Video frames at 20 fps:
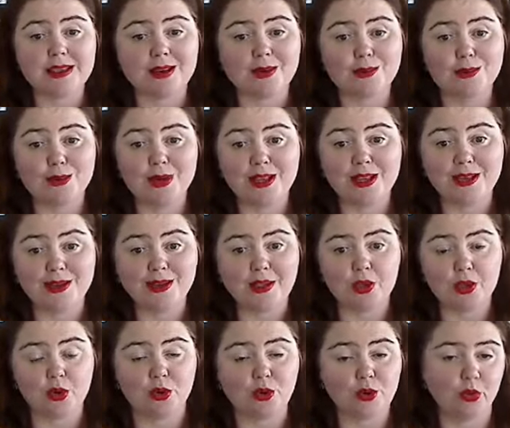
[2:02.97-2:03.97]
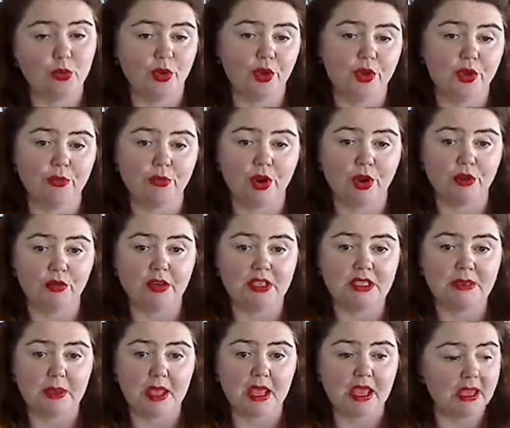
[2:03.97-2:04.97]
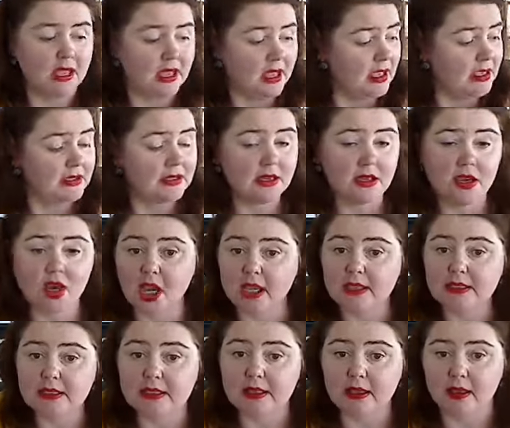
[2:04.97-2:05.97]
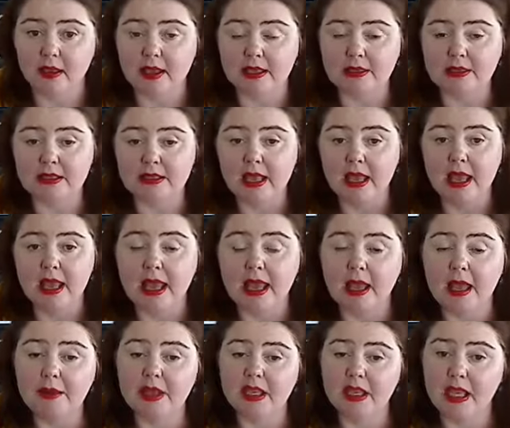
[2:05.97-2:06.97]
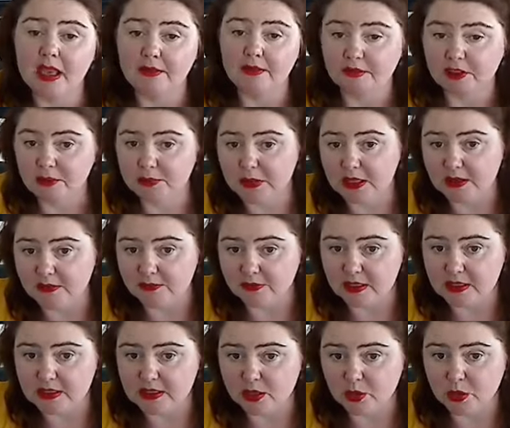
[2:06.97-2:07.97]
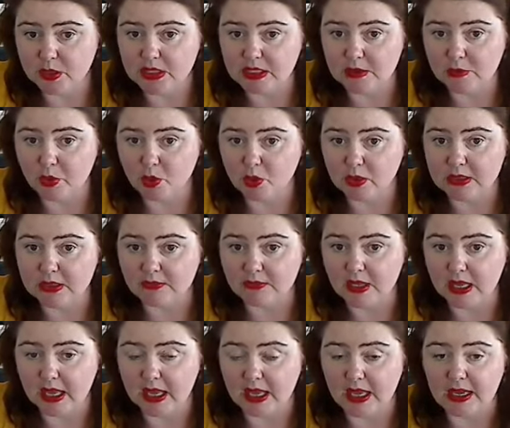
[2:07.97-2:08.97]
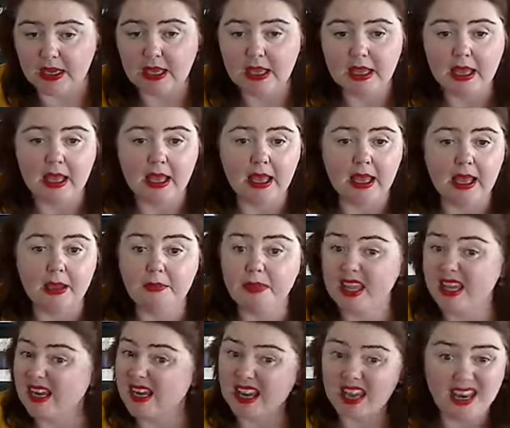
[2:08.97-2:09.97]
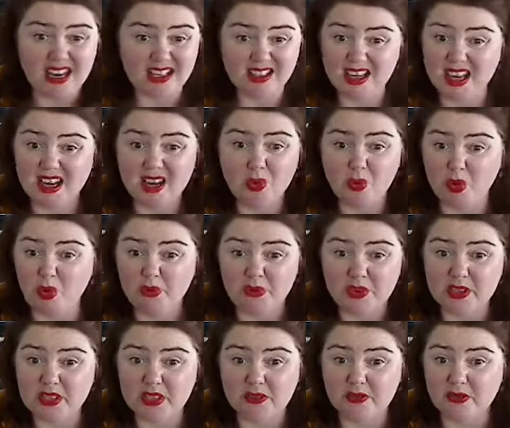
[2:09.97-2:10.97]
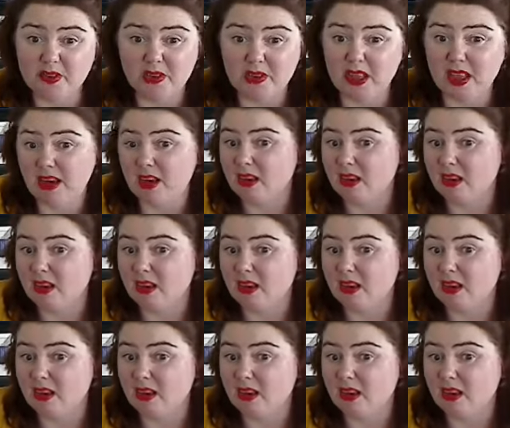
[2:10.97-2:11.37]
a really good work in progress bag. It's a nice size, it comfortably fits 20 balls of yarn, and it will fit a full